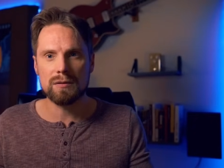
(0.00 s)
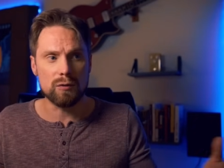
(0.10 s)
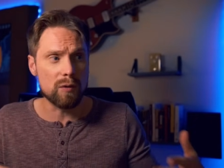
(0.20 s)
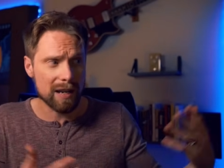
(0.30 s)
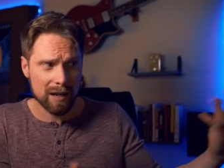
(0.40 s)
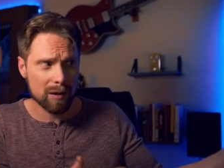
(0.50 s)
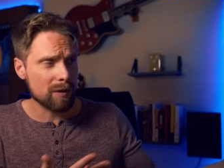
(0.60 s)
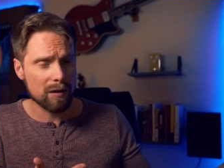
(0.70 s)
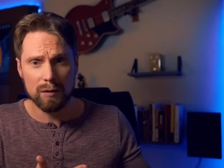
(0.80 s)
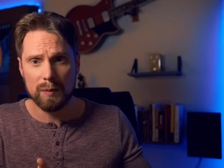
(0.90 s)
Do I care
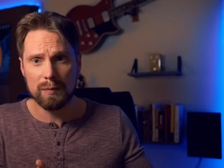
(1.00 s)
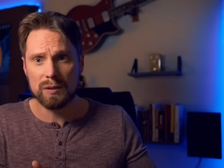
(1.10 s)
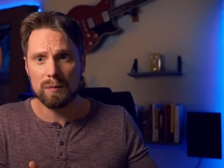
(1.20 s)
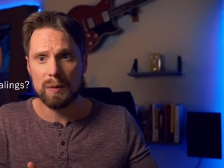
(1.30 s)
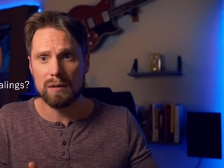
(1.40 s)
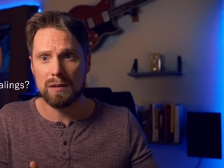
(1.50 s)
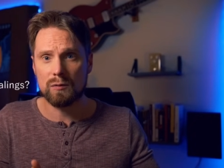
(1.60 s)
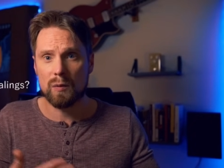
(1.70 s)
about other people's feelings?